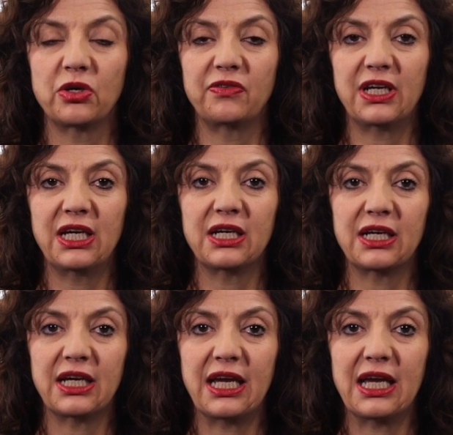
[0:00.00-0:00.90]
over
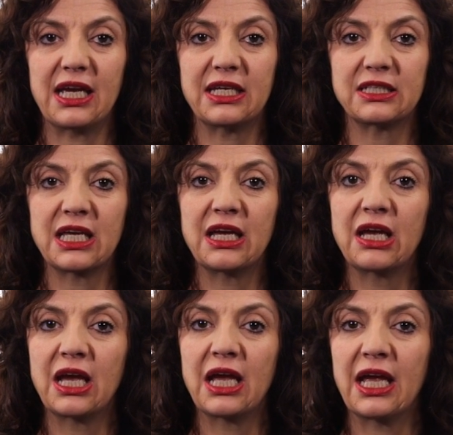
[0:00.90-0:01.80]
here is
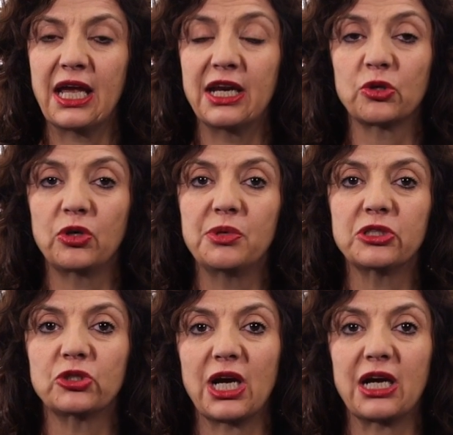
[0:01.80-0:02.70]
in a criminal
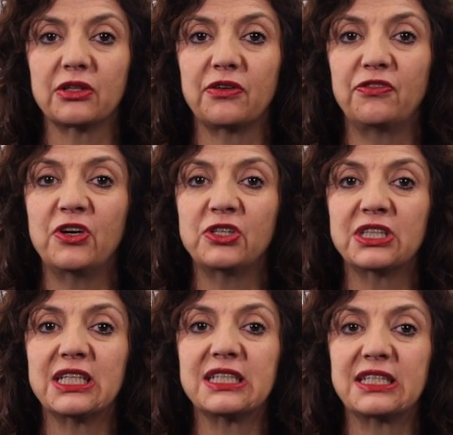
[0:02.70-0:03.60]
trial,
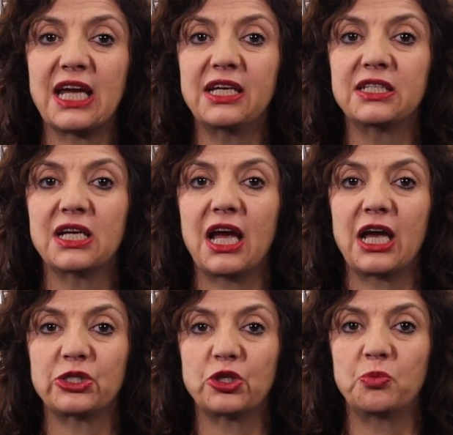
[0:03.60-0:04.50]
the state
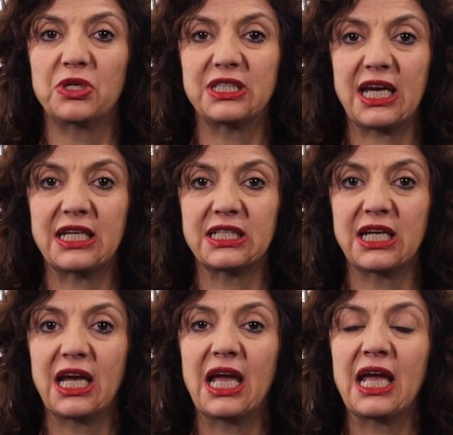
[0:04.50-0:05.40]
has to present
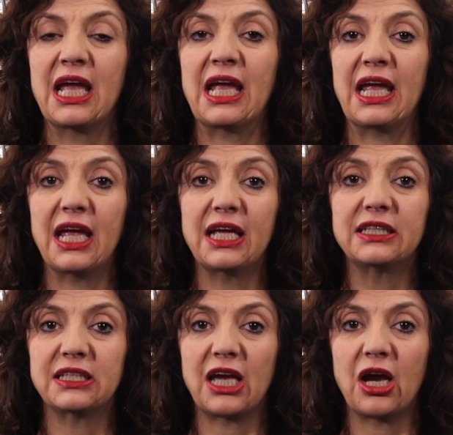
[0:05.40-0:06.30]

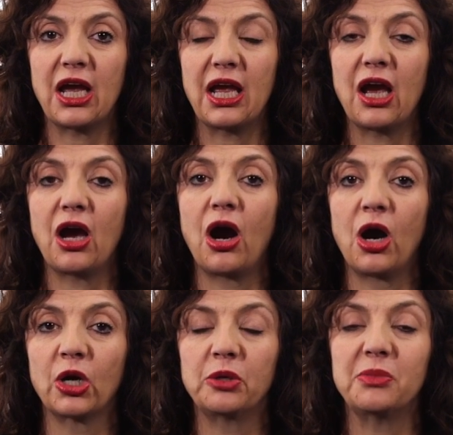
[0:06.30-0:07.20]
its
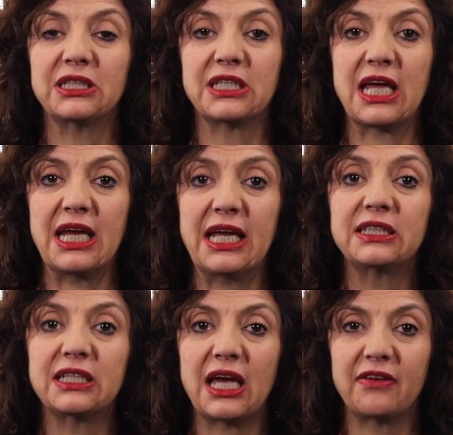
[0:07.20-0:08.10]
arguments and
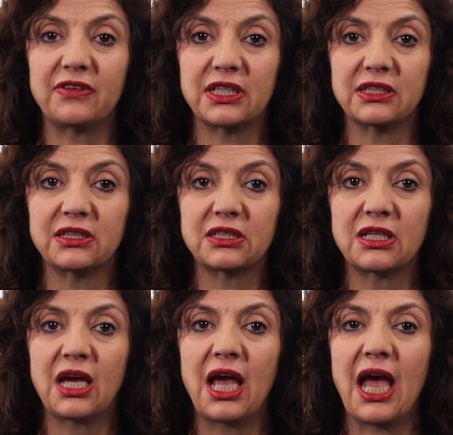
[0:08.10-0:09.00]
its evidence
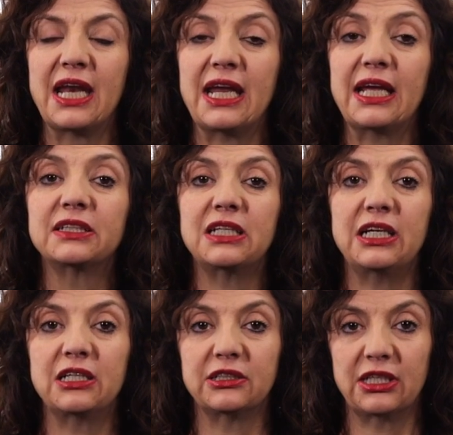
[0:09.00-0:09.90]
and its
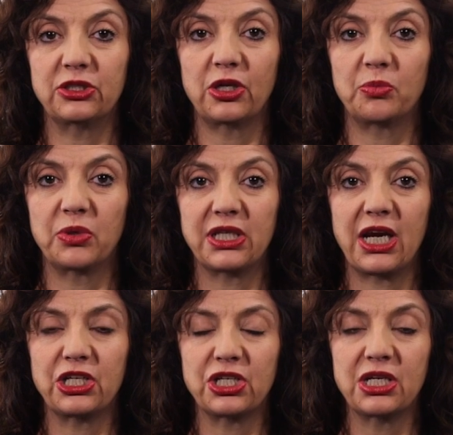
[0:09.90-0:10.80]
legal
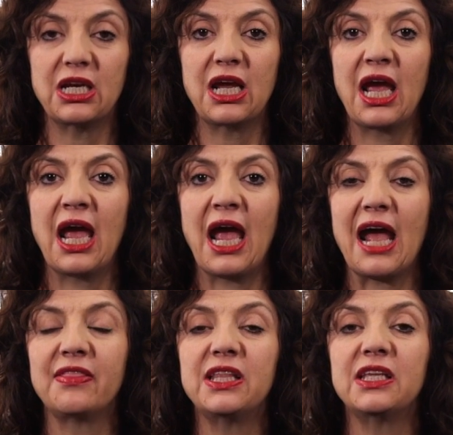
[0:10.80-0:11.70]
interpretation,
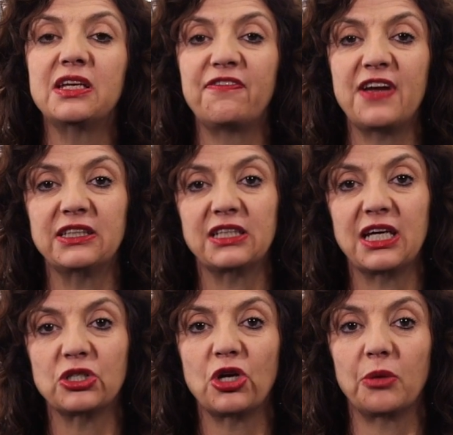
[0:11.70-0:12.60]
and then the defense
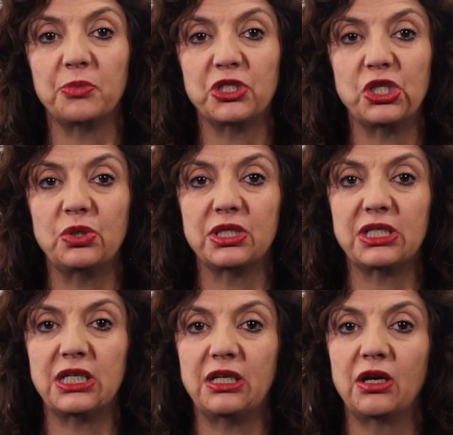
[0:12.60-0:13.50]
has an
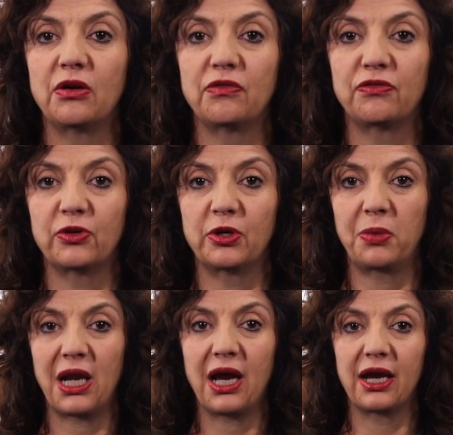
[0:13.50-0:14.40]
opportunity for
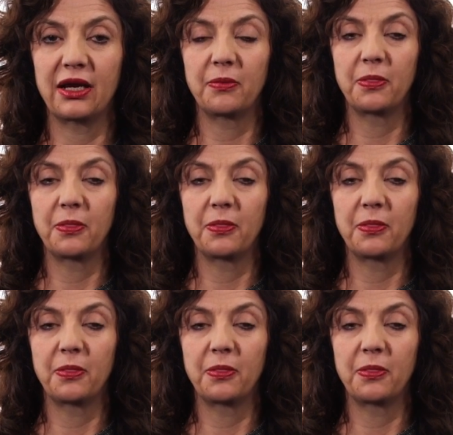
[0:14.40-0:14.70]
reply.